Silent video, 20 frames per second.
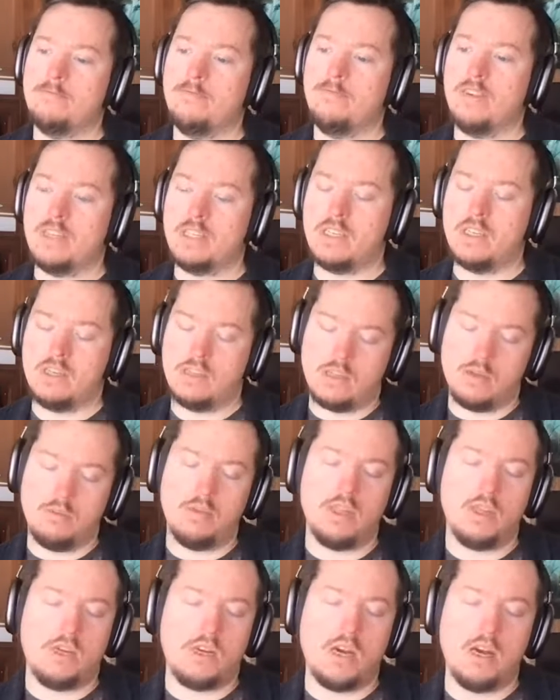fixing
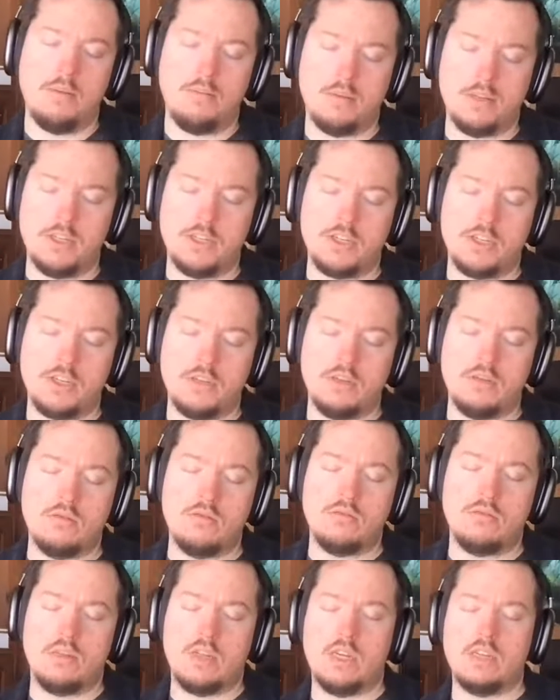some of the
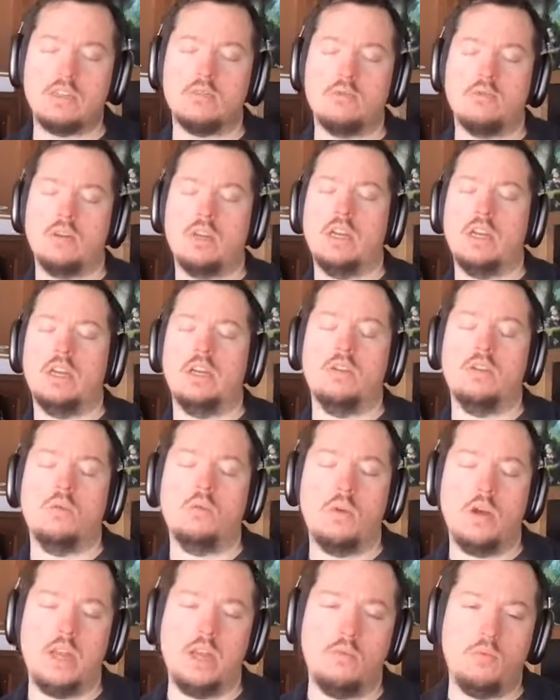compilation things that were getting in
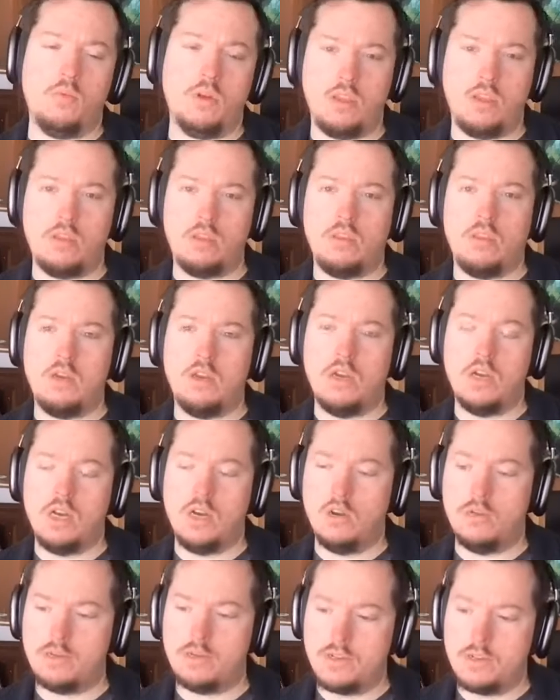the way with
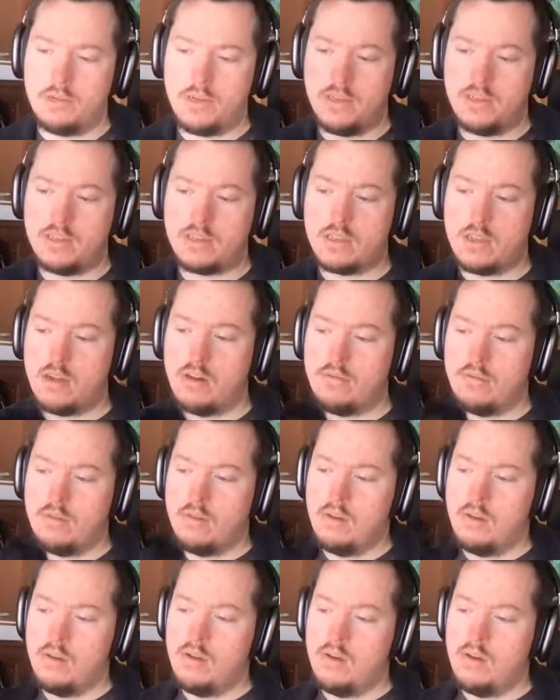OTP itself.